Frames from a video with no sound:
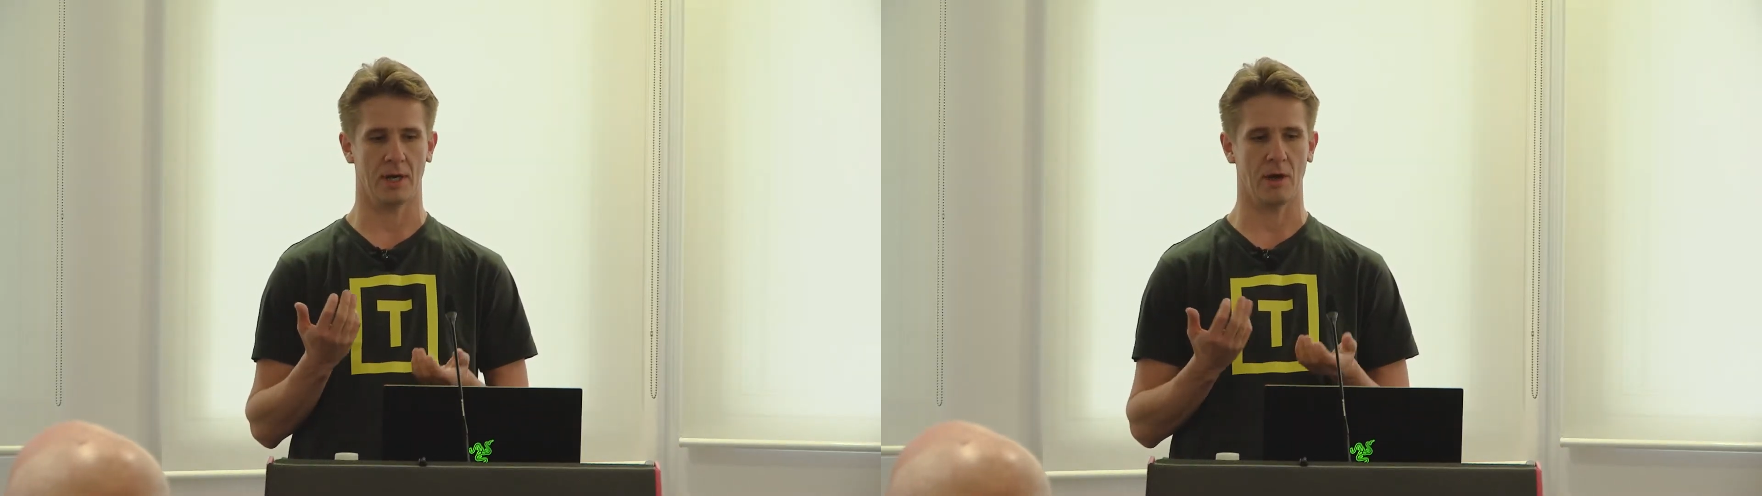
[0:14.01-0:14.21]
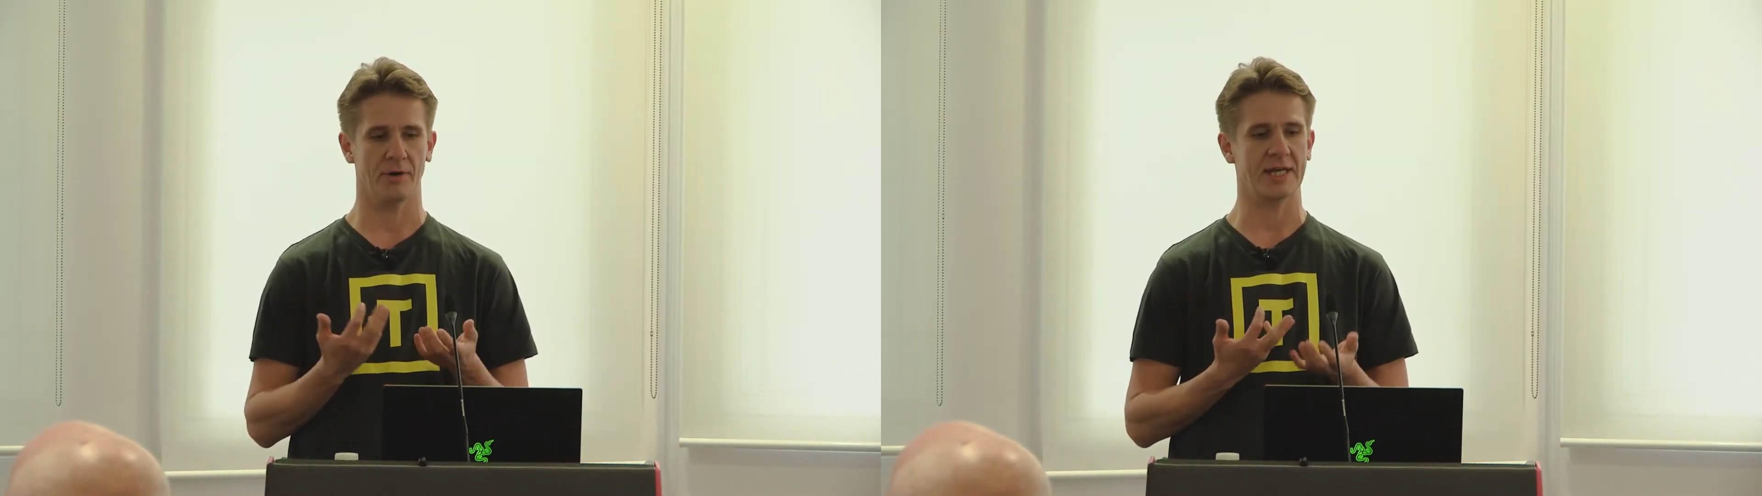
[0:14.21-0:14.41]

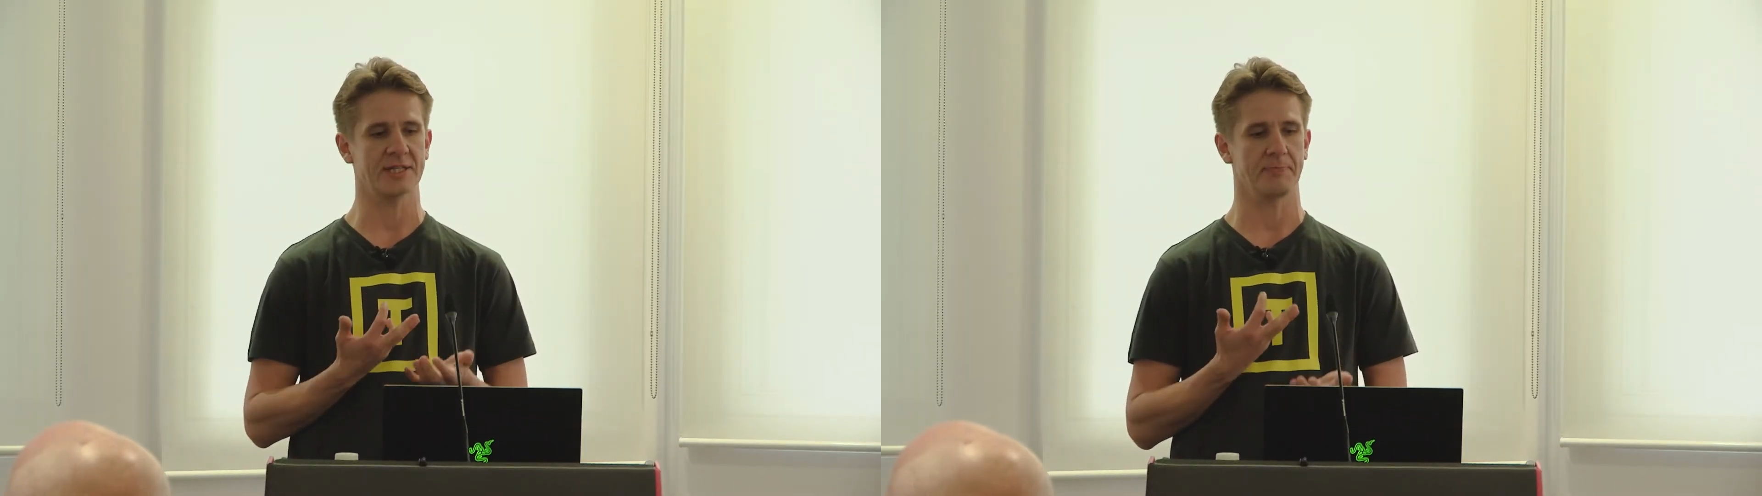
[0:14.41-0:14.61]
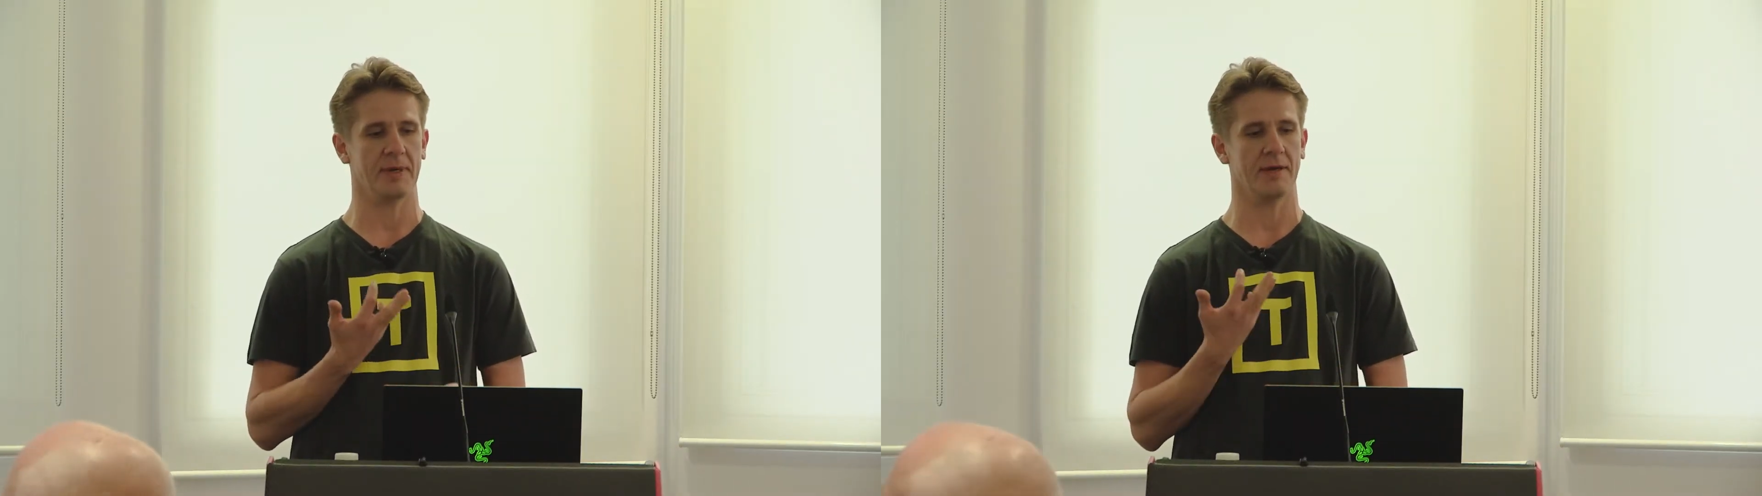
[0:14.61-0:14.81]
our
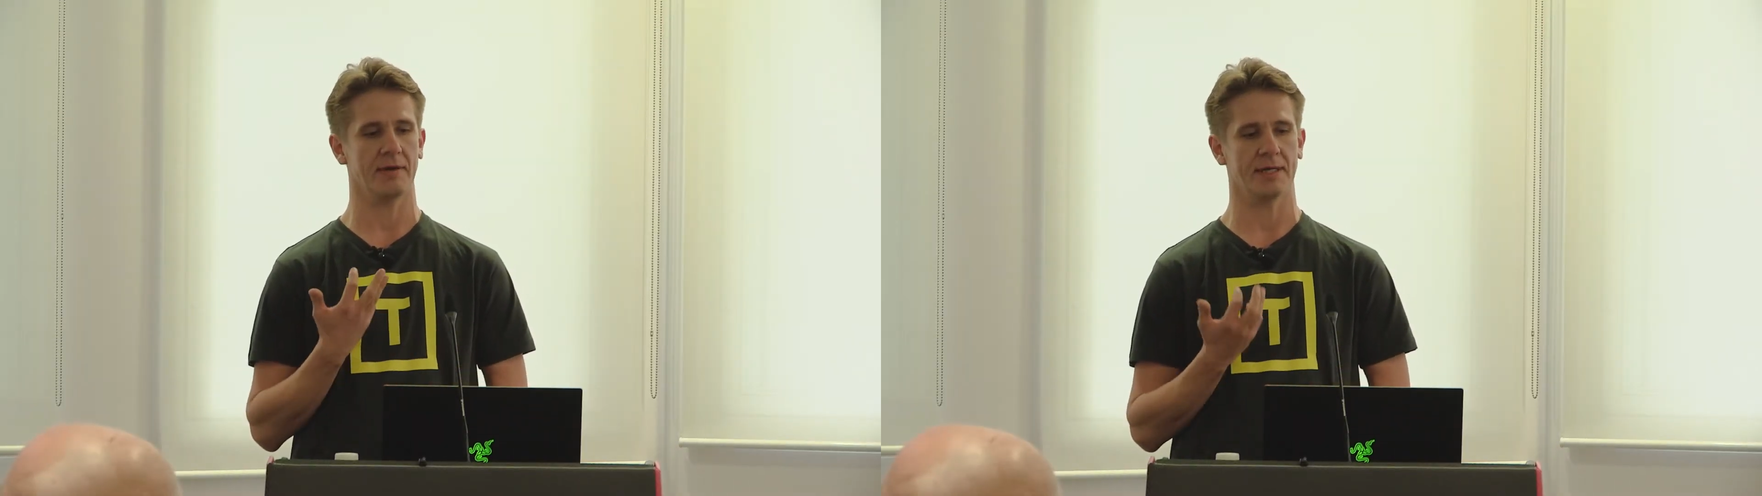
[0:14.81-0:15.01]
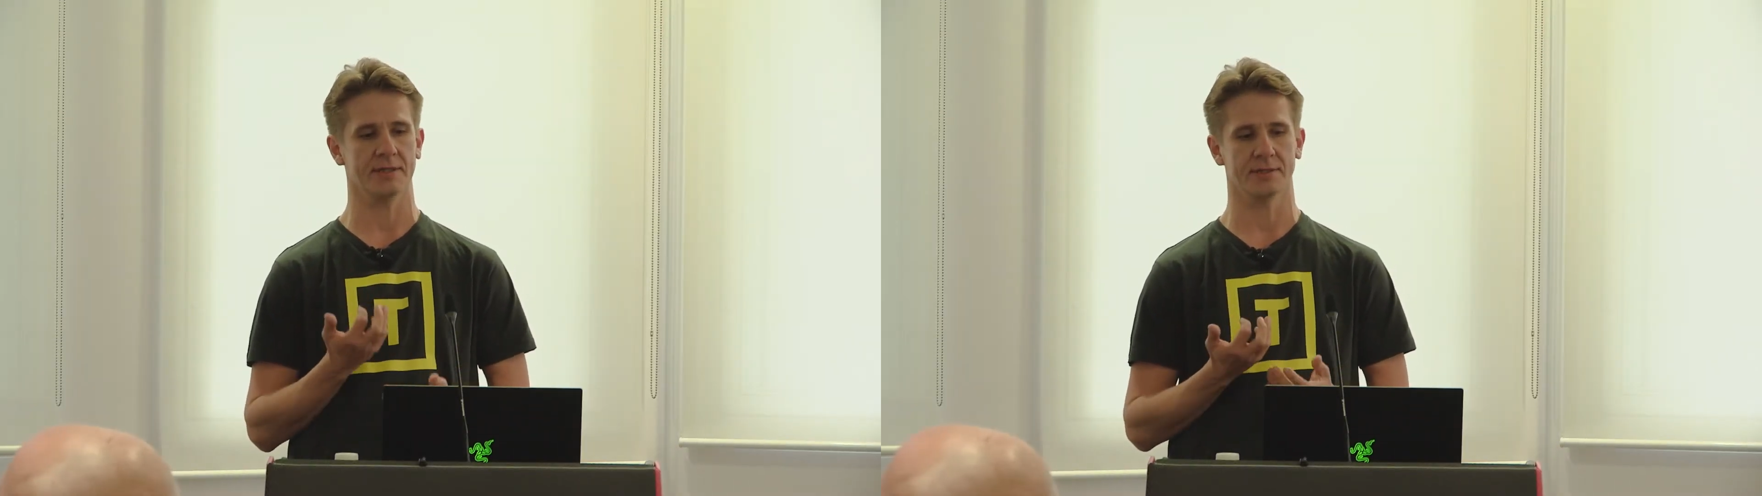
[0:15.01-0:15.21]

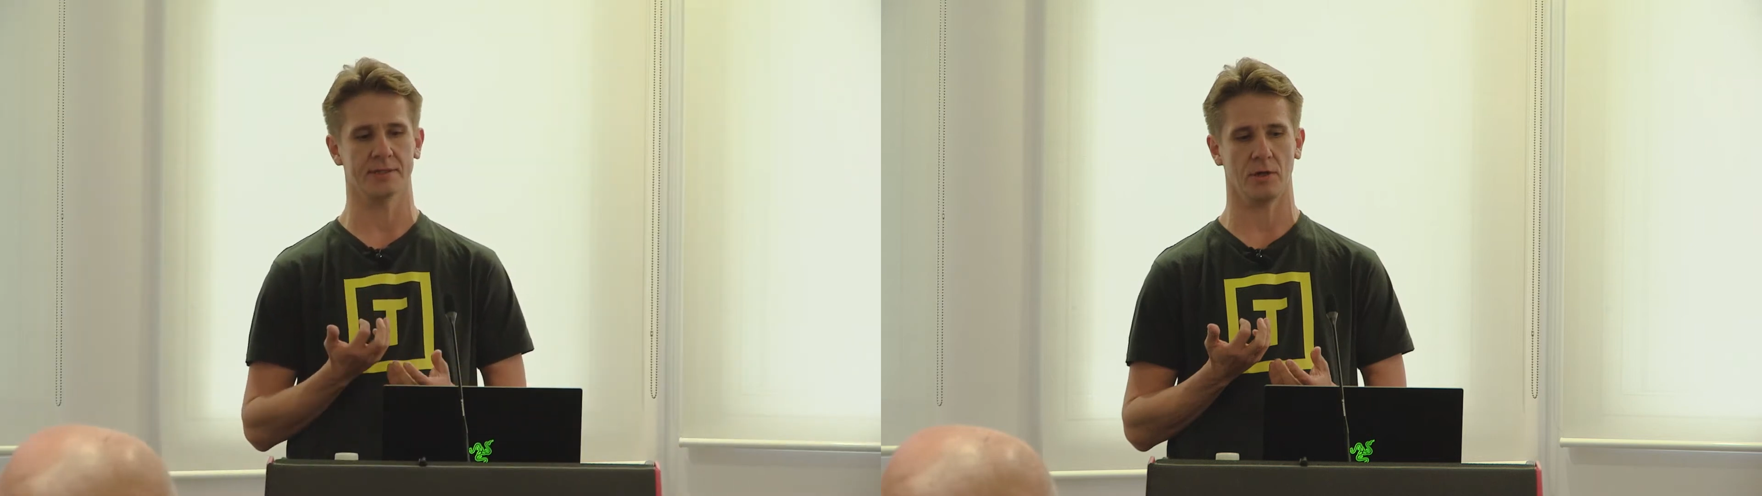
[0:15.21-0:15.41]
experience